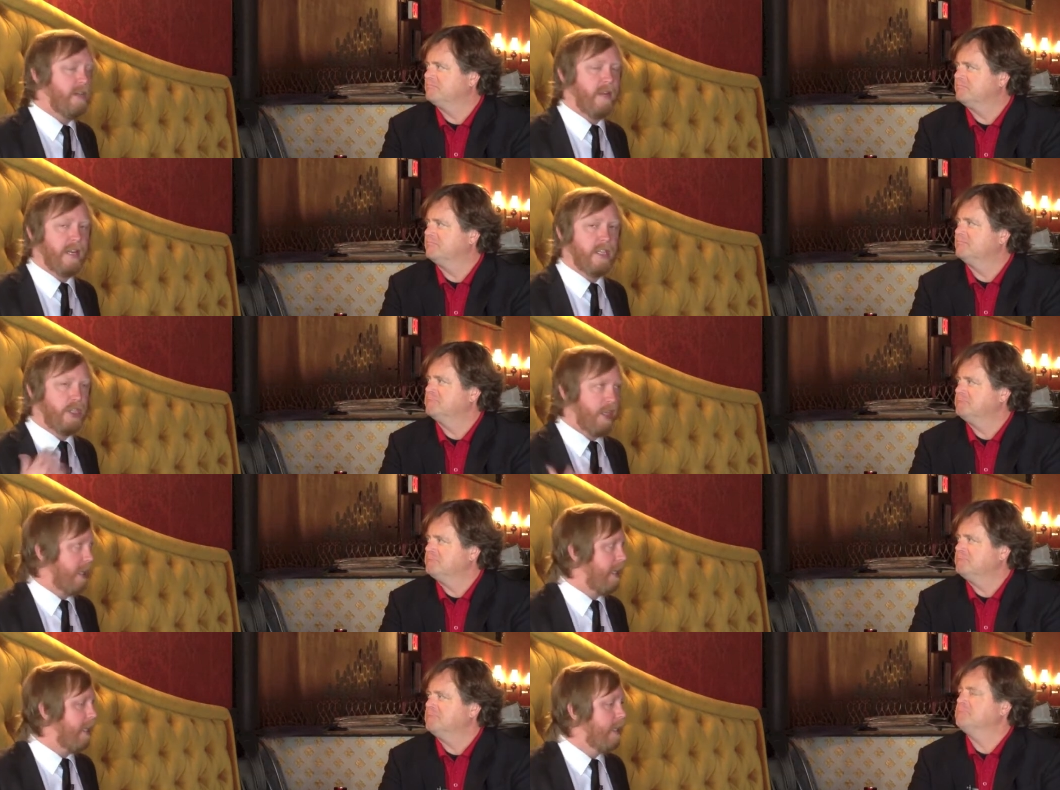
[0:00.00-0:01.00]
Speaker 1: you're thinking
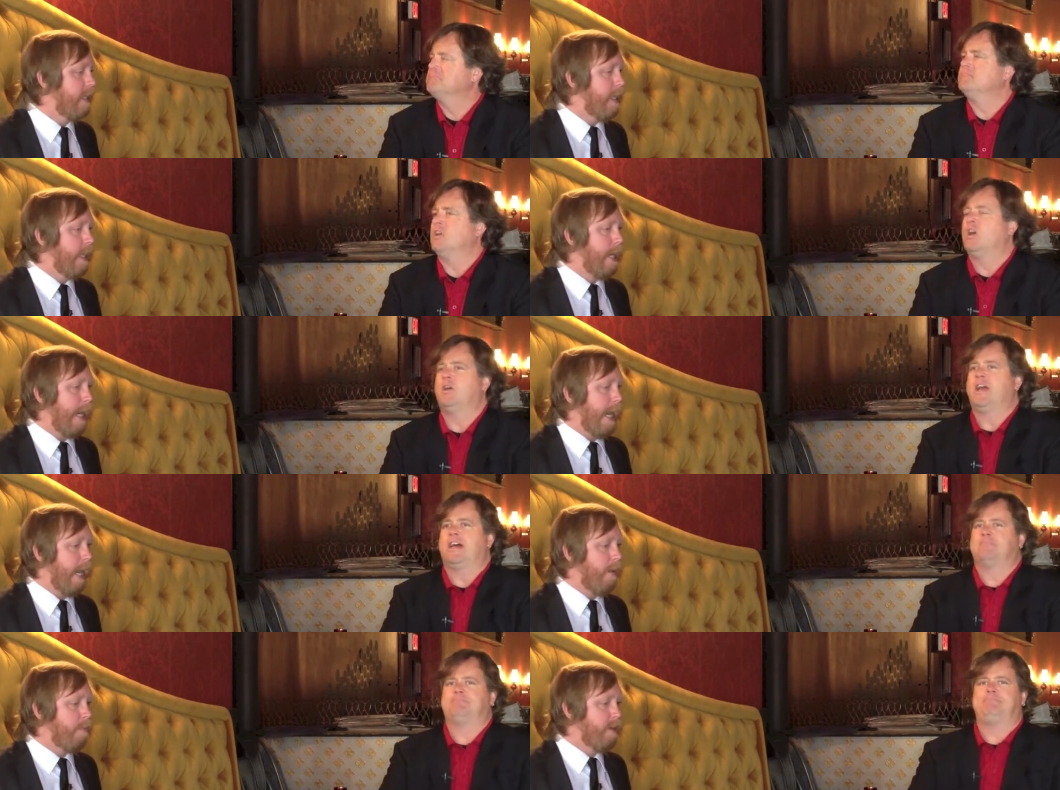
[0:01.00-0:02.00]
chili, oh,
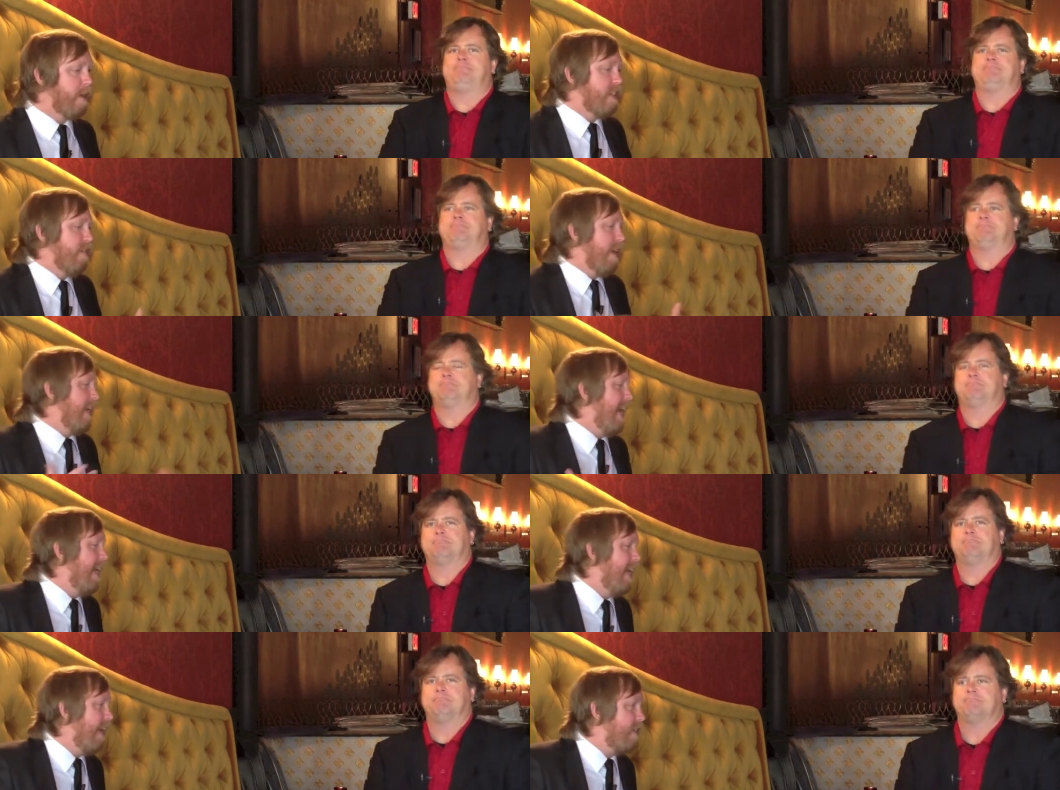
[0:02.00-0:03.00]
yeah. um, burgers of any
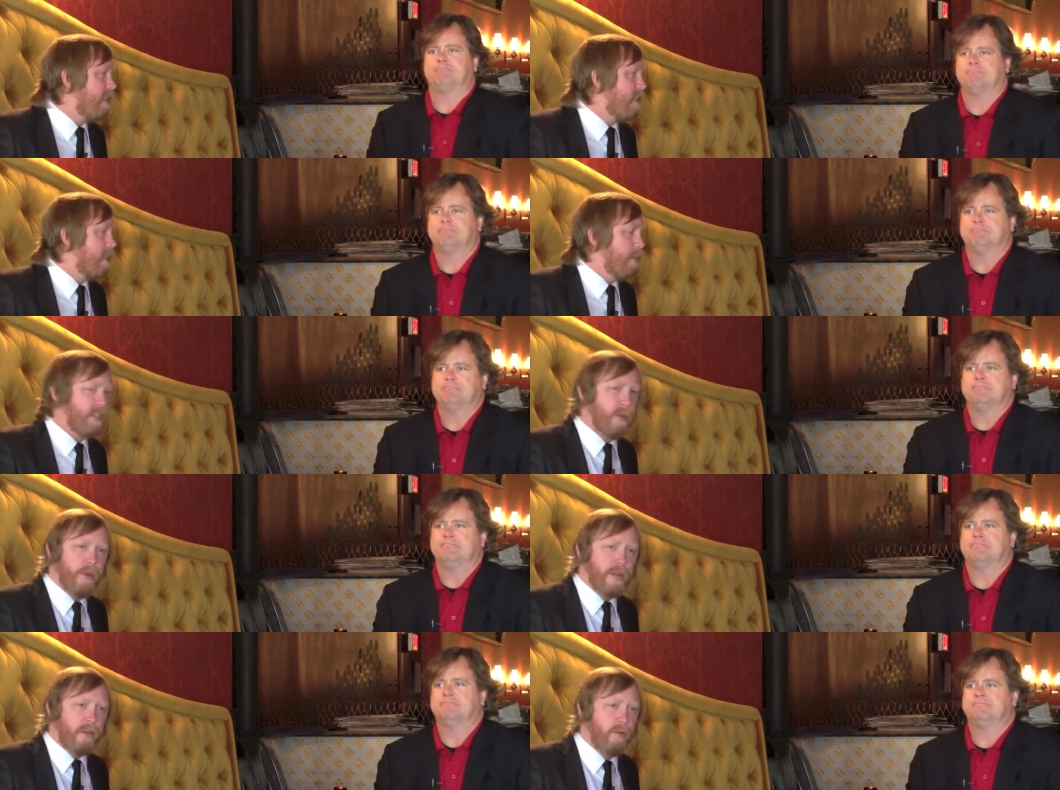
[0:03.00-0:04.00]
kind, obviously, especially
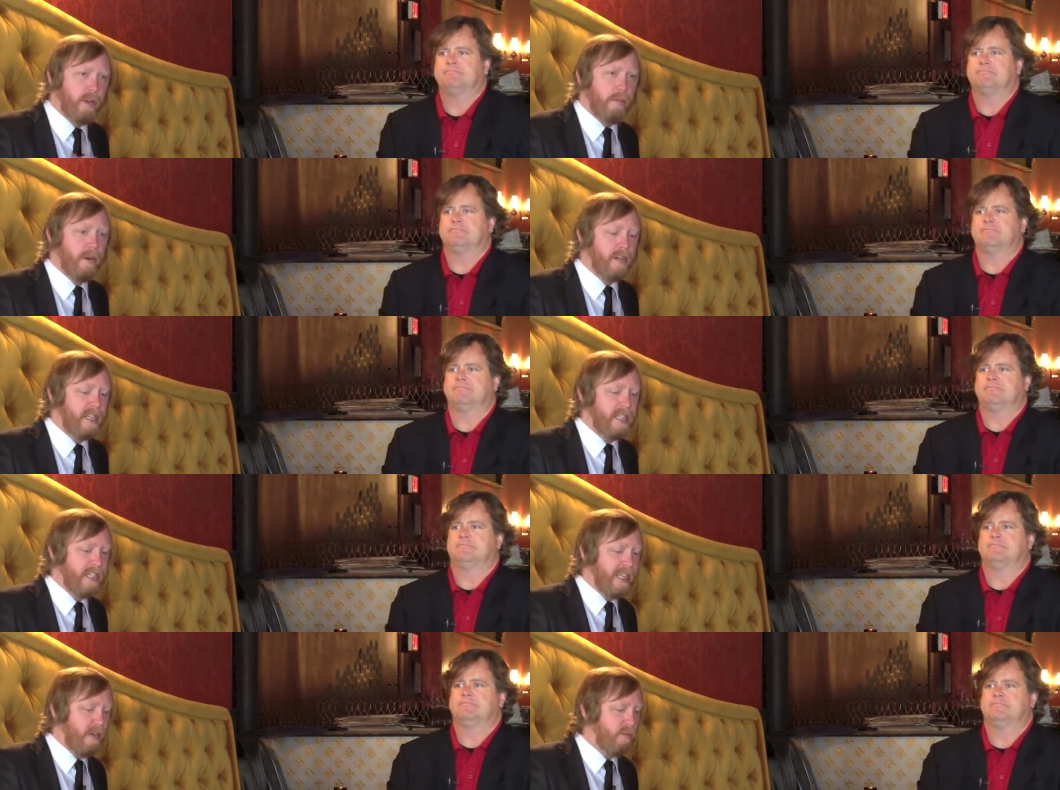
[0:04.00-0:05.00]
when you grill a burger because you
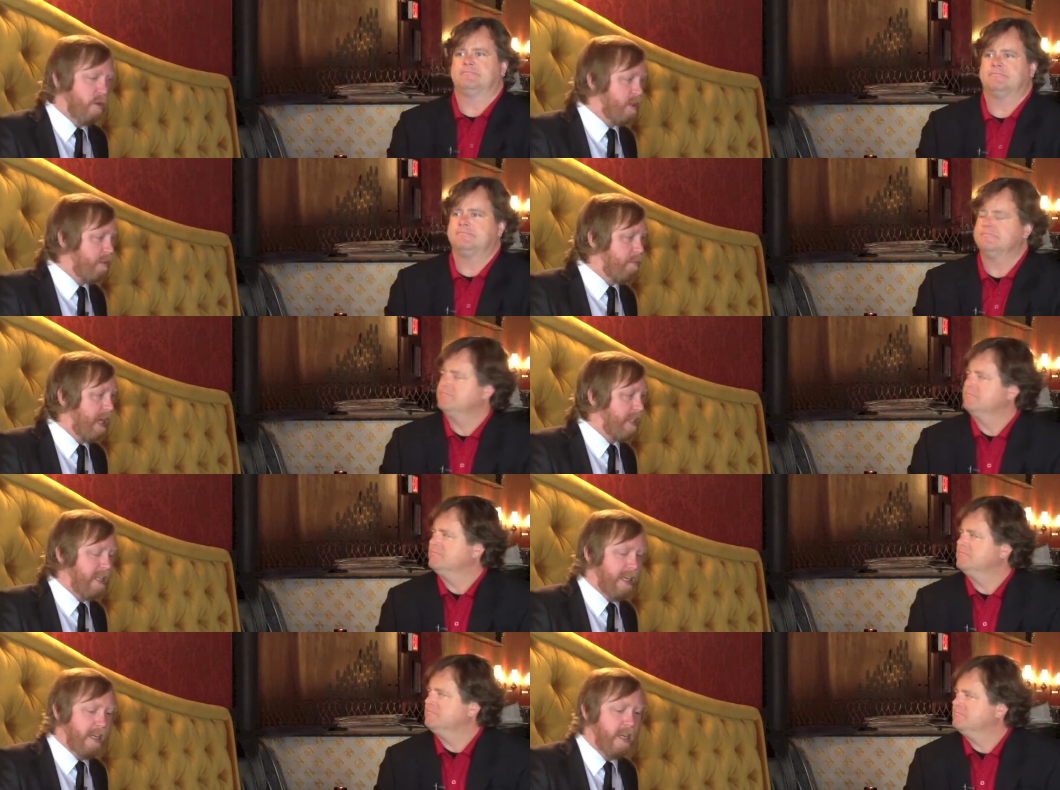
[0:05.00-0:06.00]
get that roast
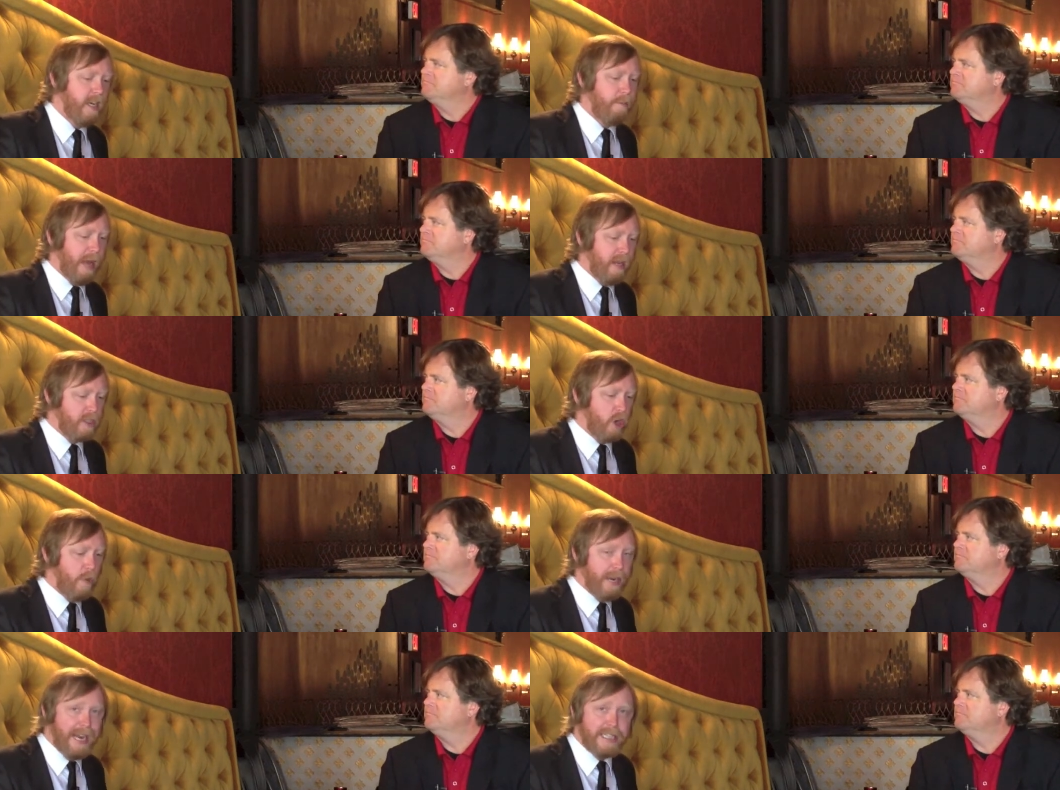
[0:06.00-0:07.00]
complexity, balance
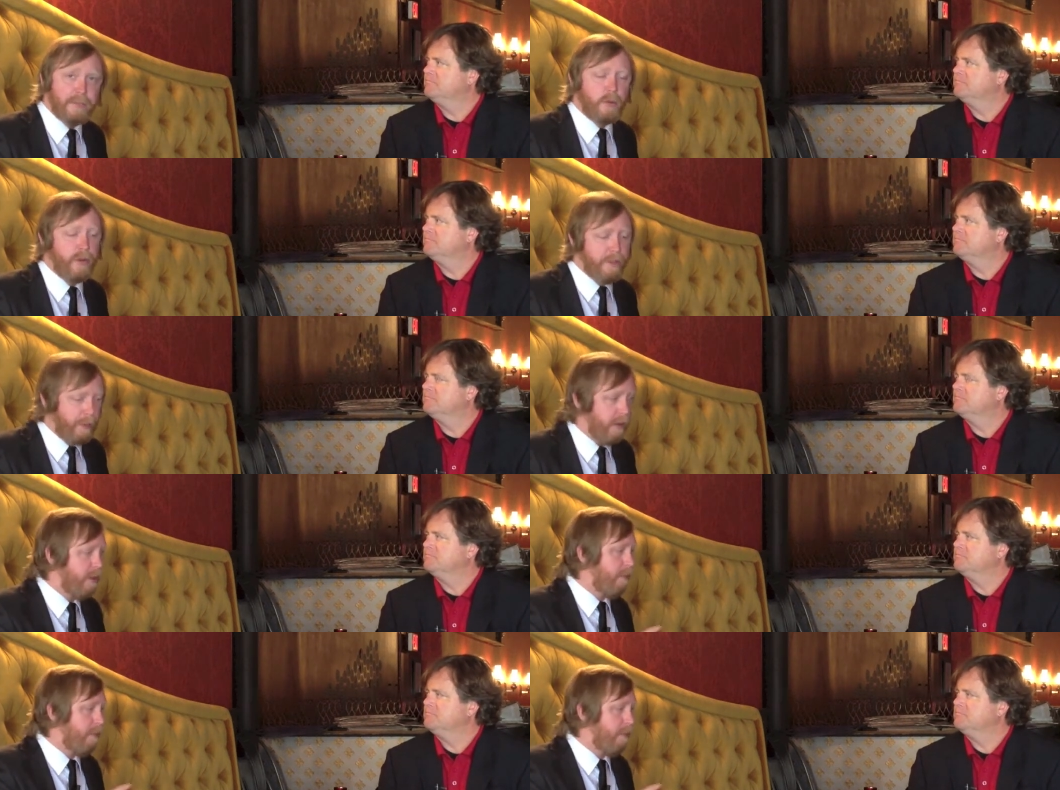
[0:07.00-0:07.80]
harmonizing between the beer and the